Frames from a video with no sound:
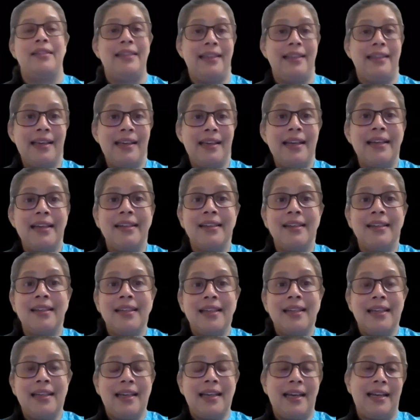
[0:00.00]
decade,
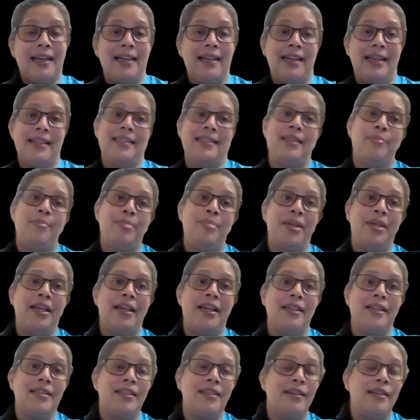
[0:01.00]
and SAP
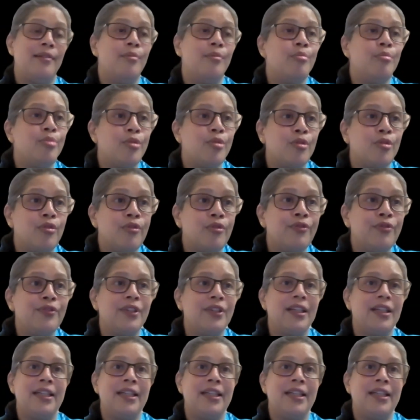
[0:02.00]
has improved